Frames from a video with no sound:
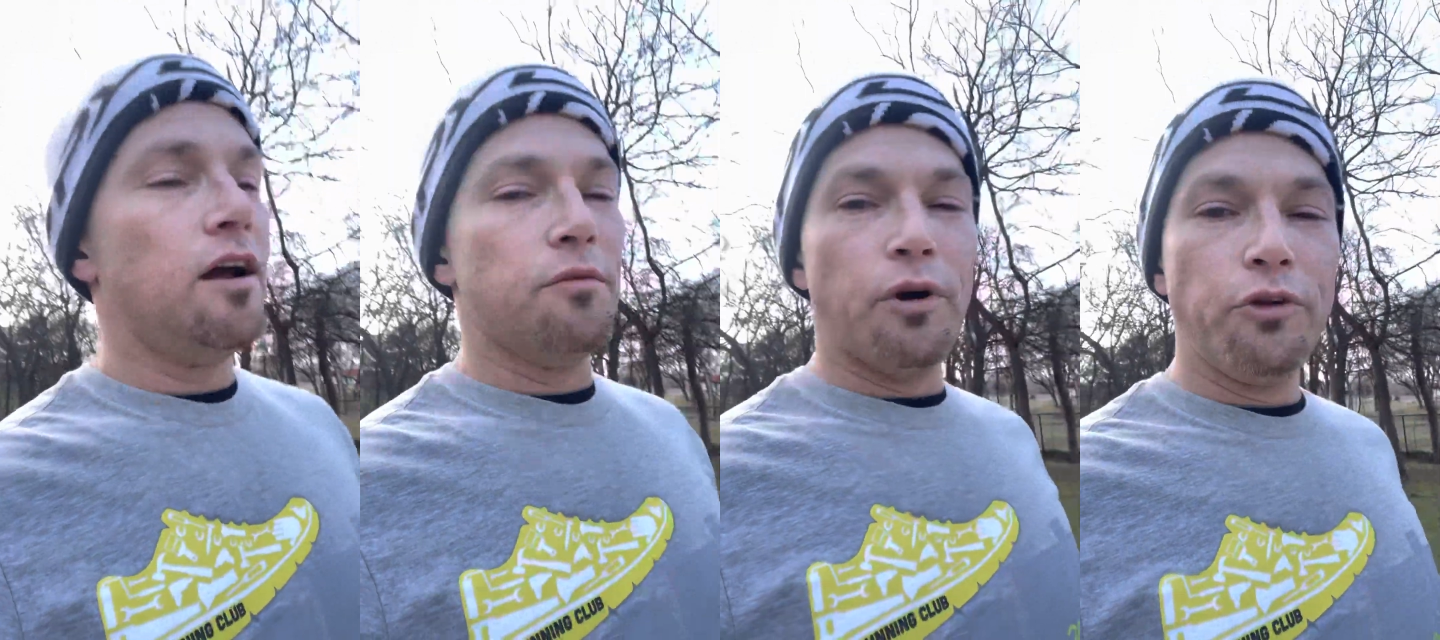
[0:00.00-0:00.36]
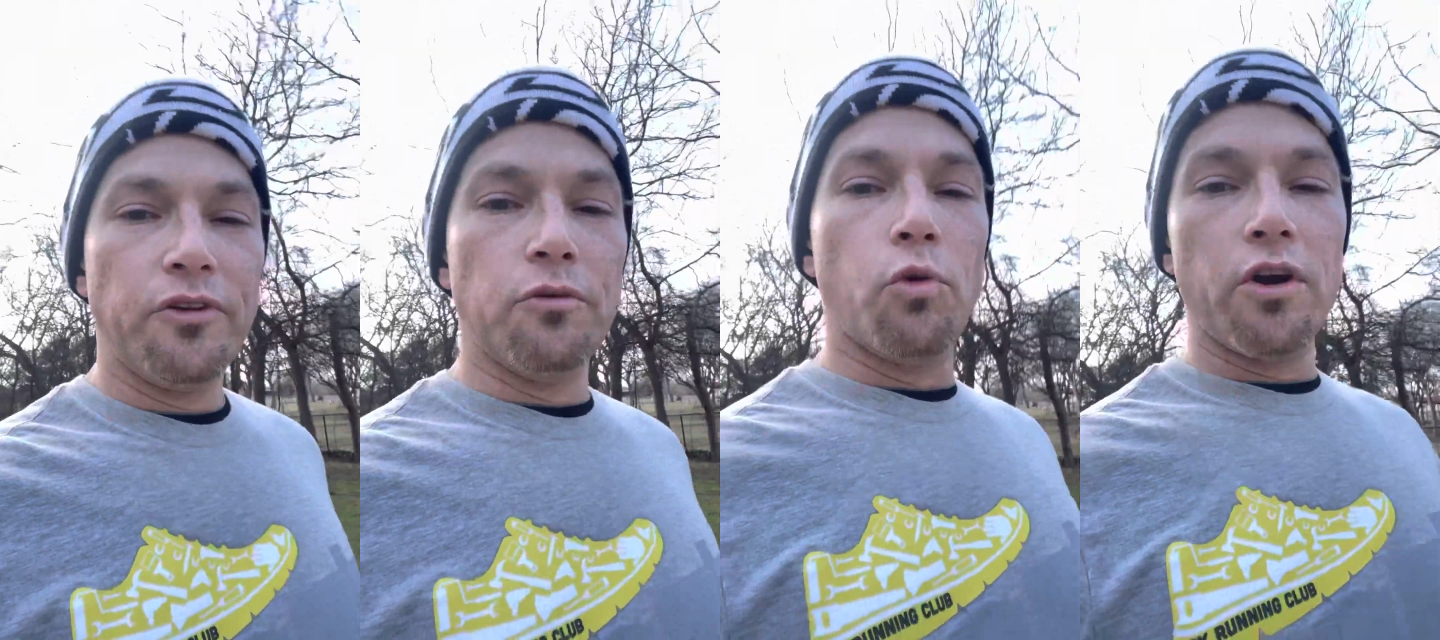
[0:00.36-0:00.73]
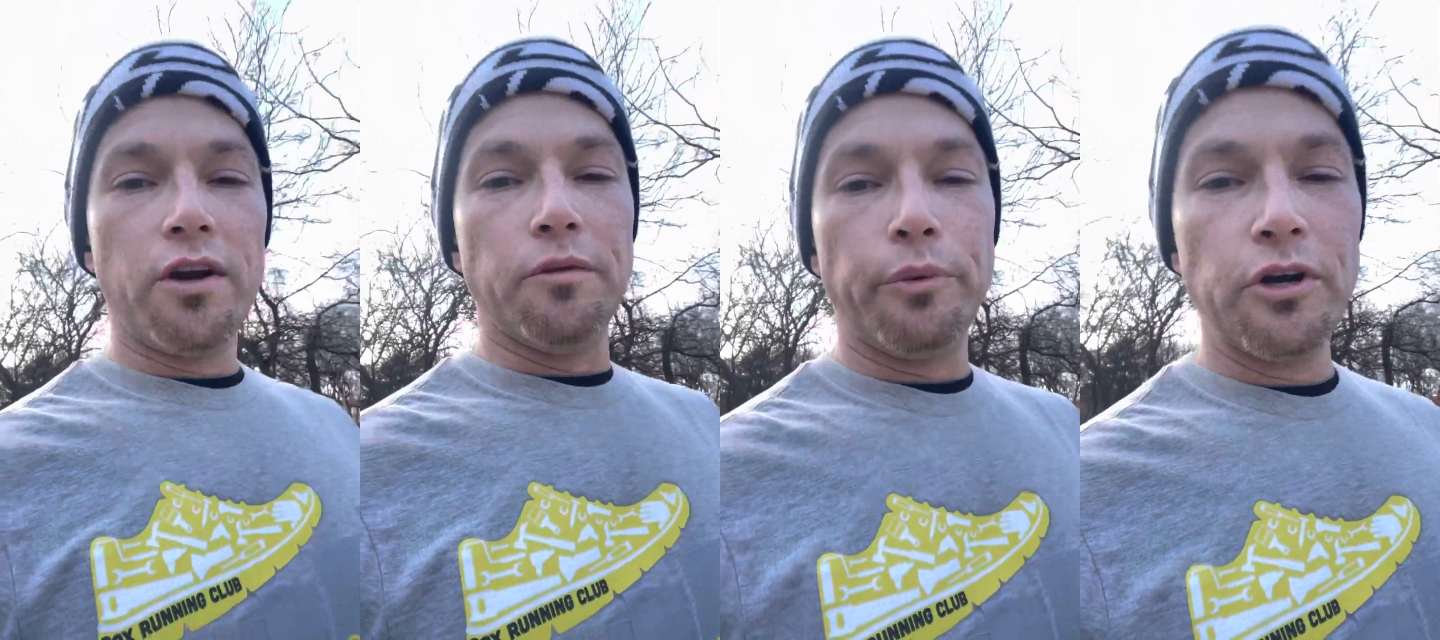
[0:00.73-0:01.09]
both in
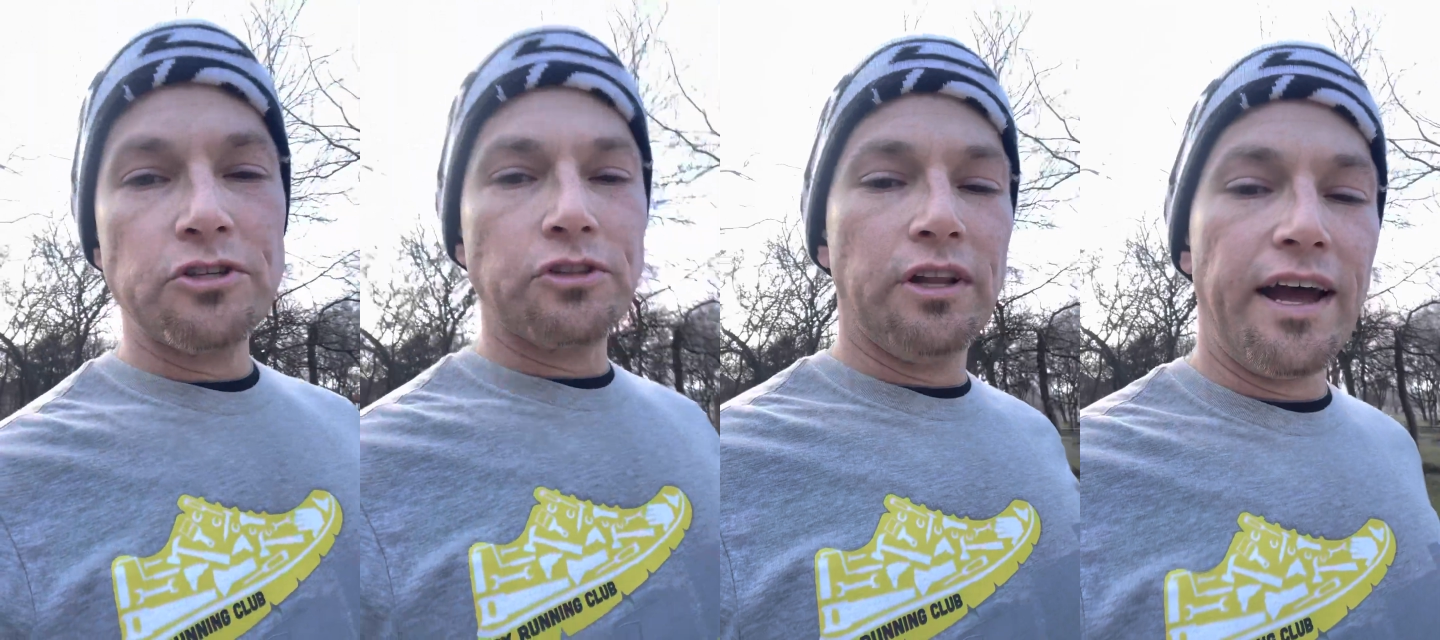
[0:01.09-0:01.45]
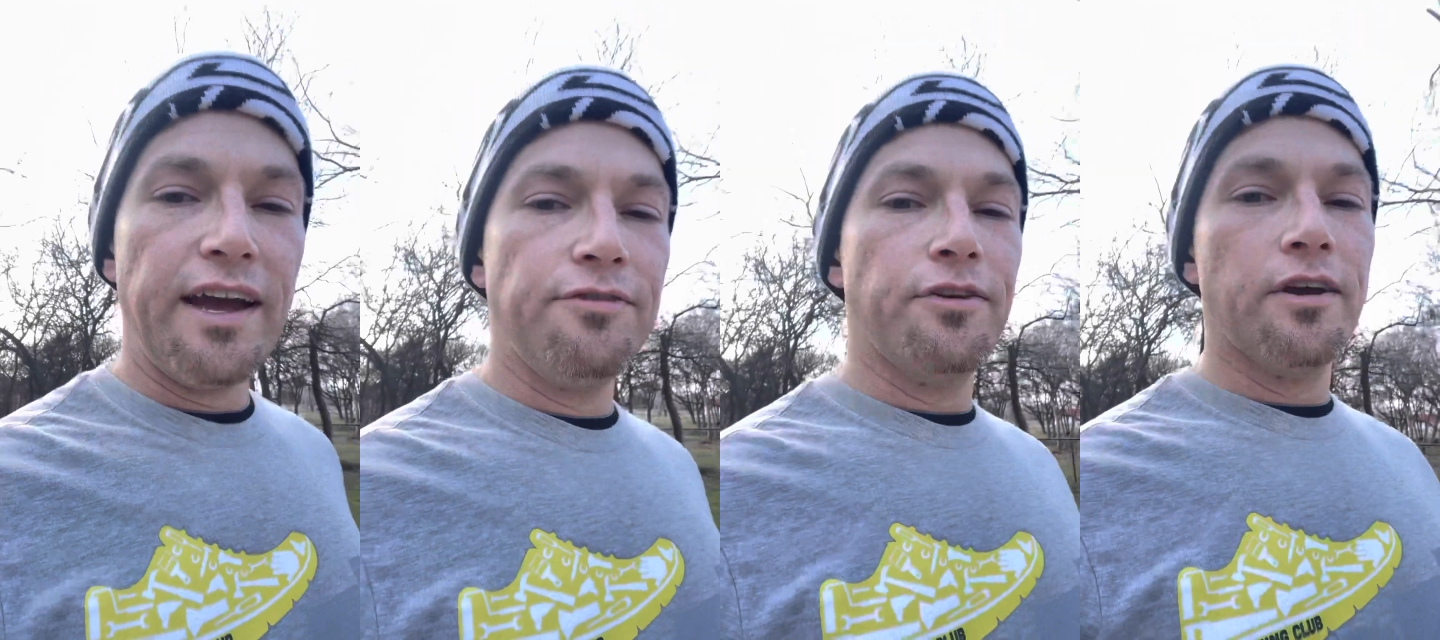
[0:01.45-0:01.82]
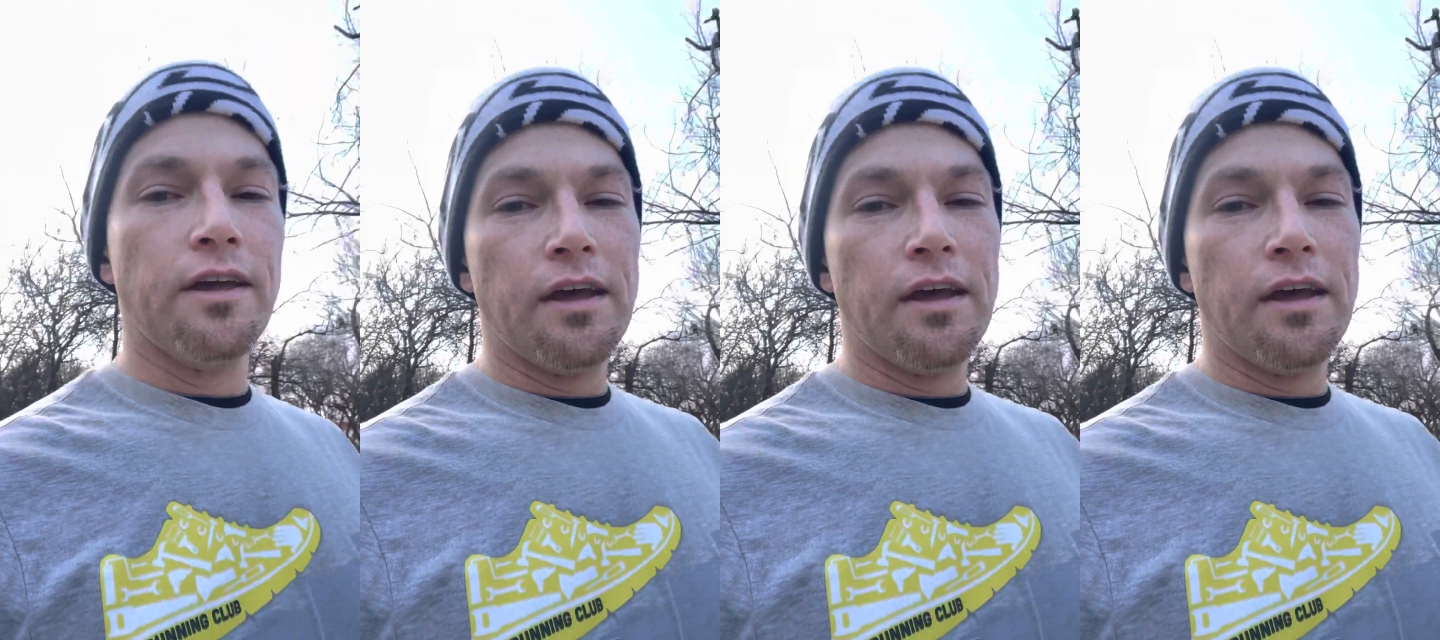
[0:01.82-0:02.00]
work and personal life.